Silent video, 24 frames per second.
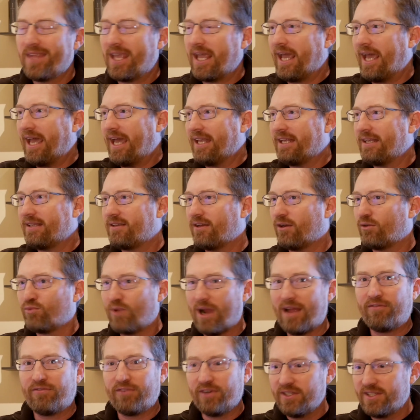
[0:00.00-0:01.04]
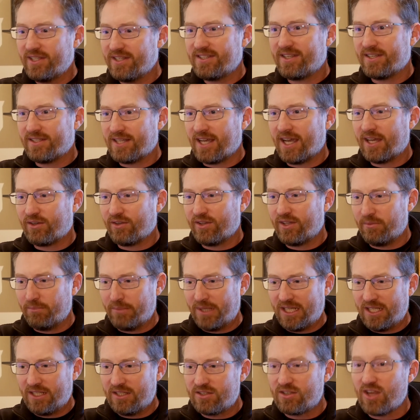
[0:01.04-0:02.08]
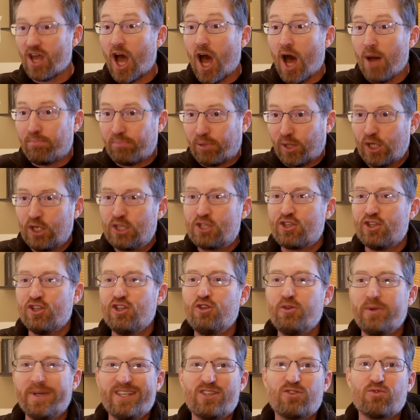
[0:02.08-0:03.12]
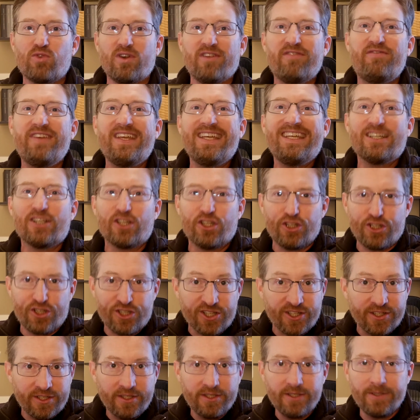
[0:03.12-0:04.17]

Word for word: And Reverend is a title that means a person who is revered